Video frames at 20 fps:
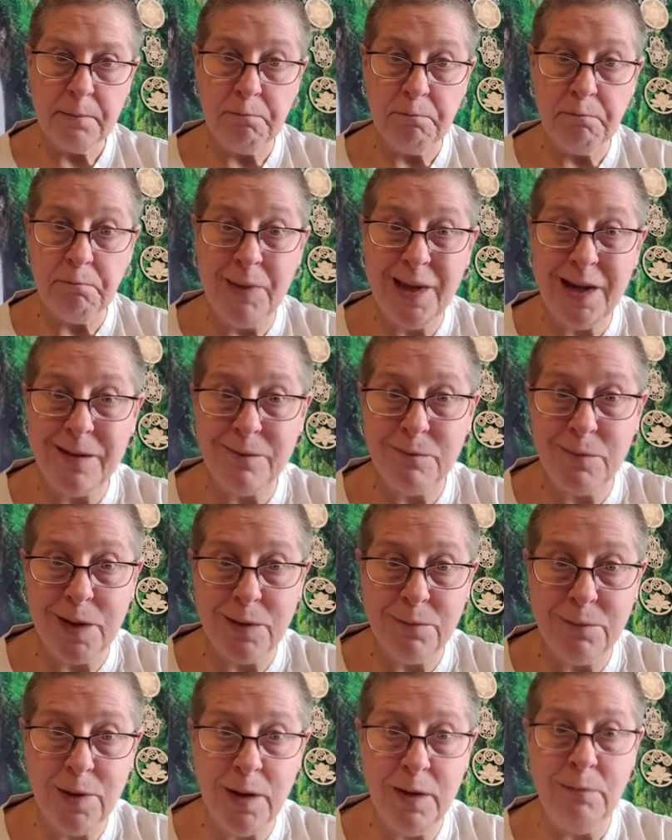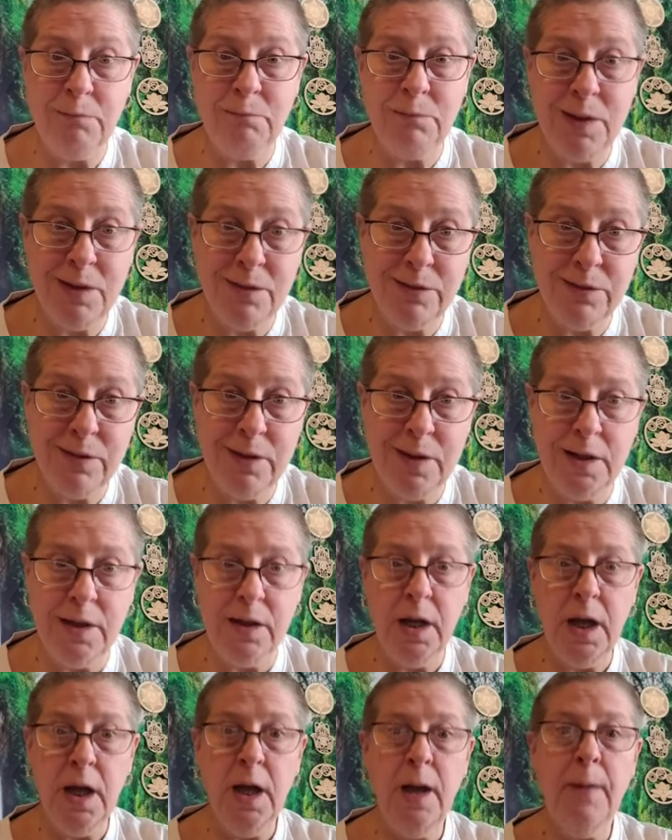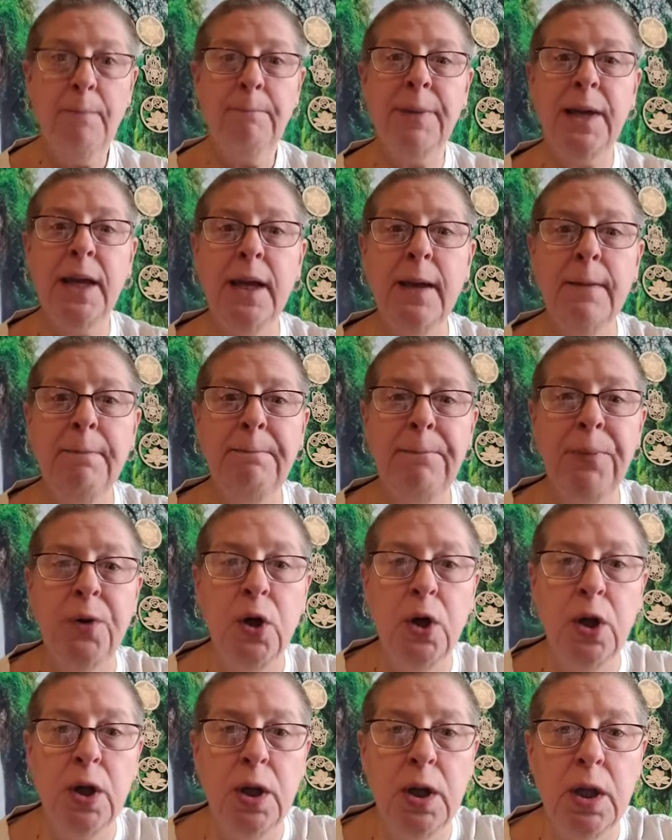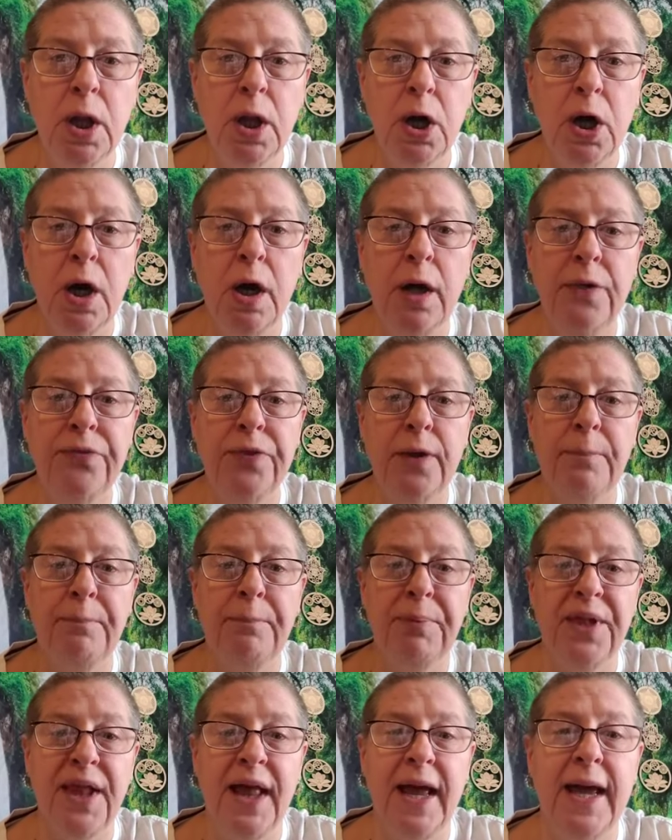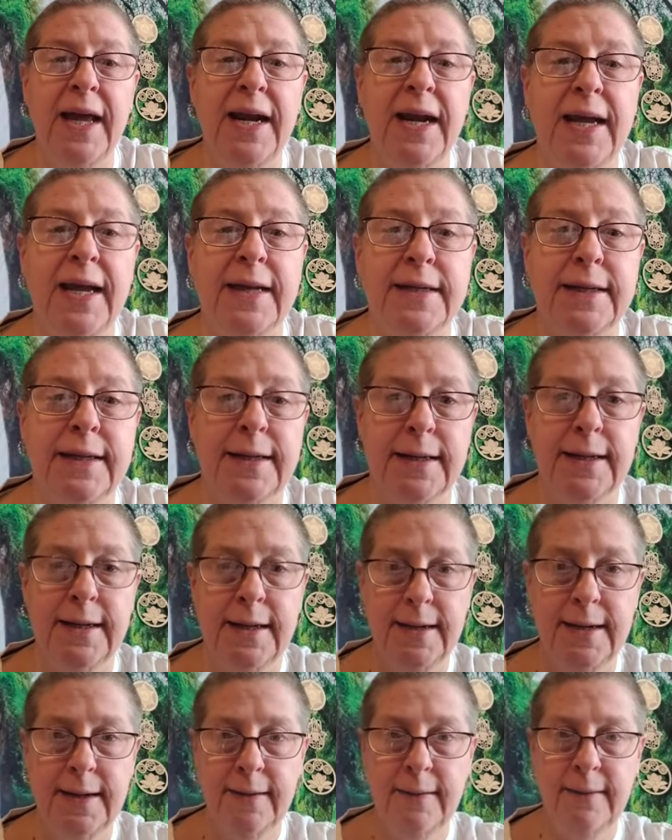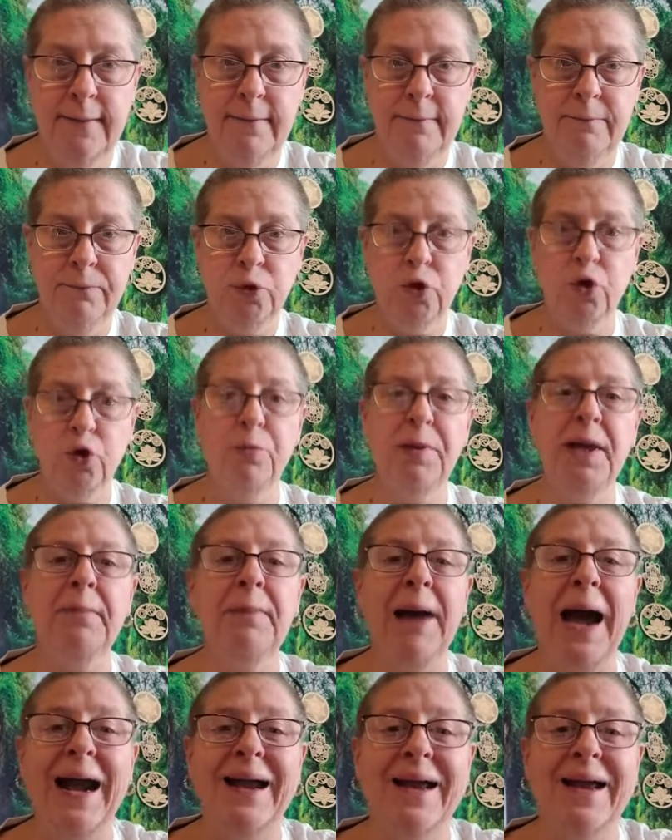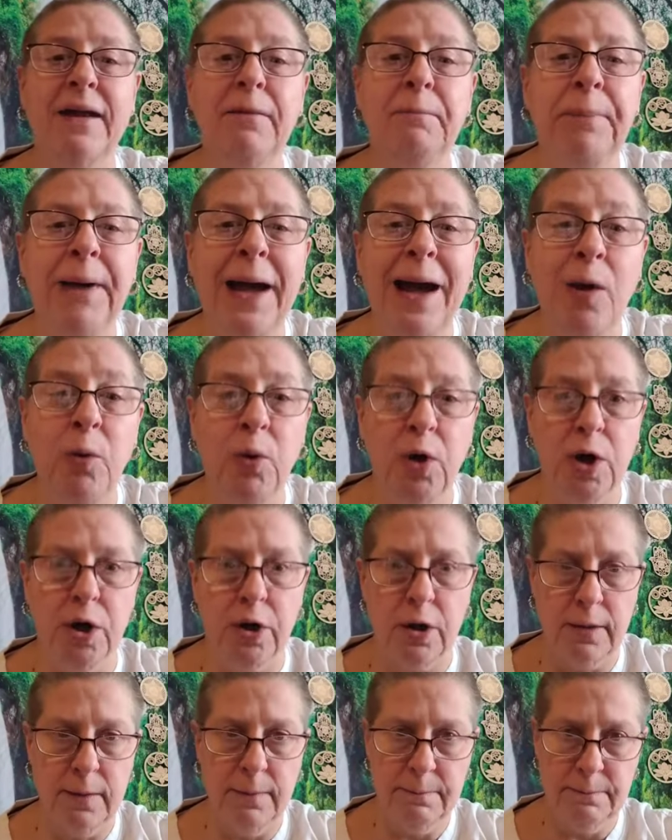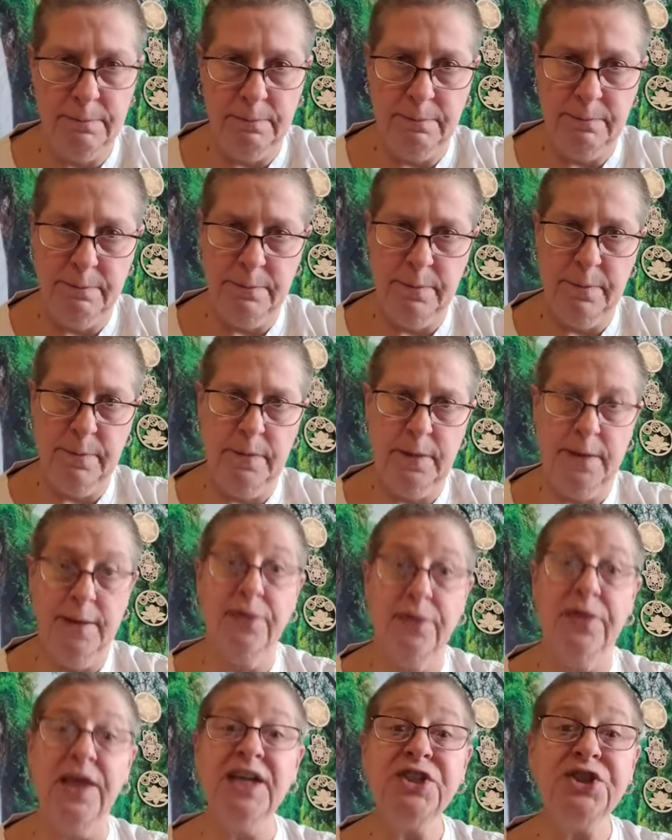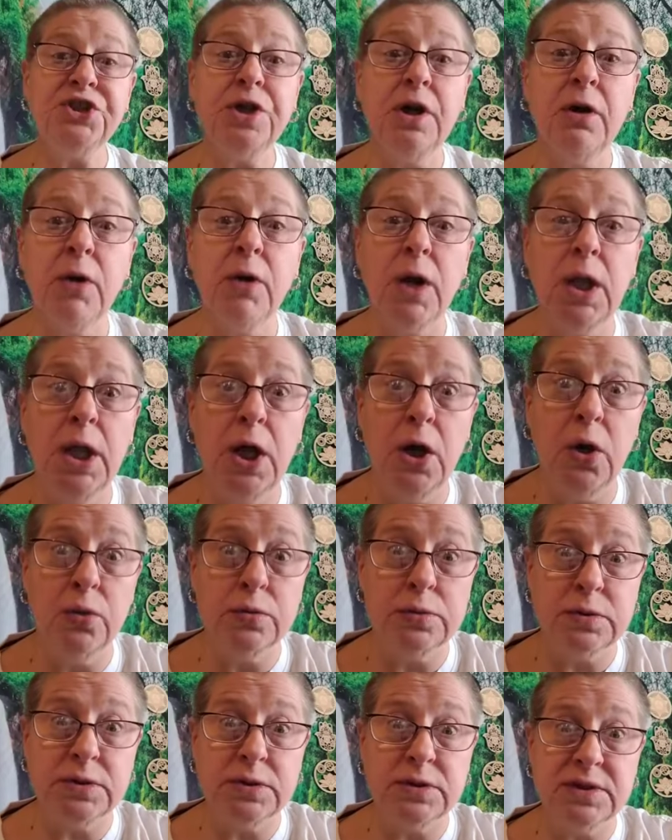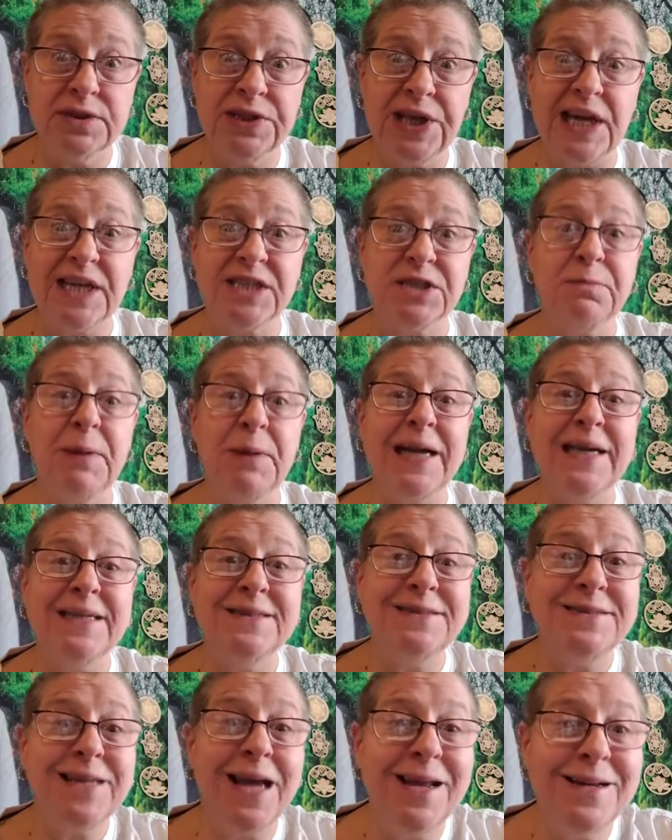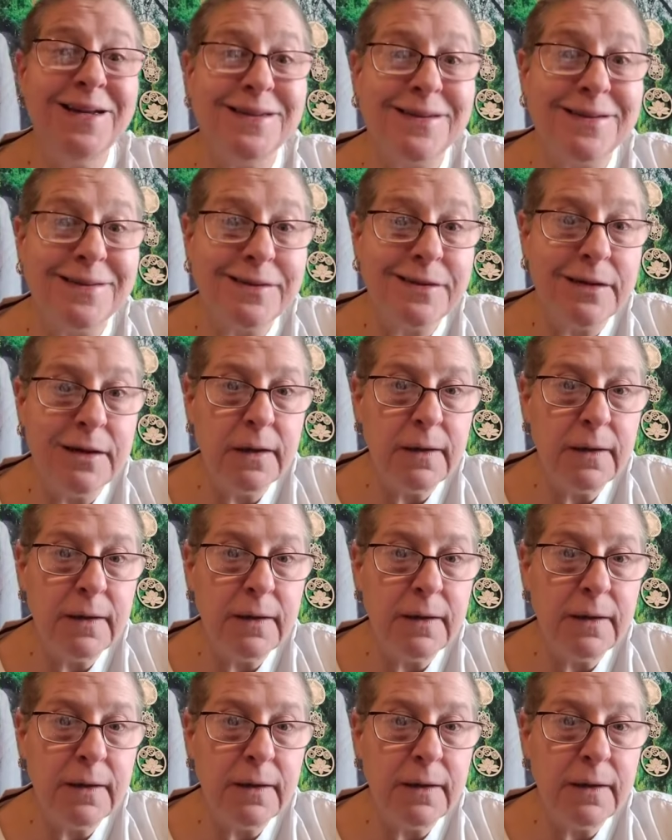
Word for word: minimum 1 million people on the planet to be back in power this year alone. That is my intent.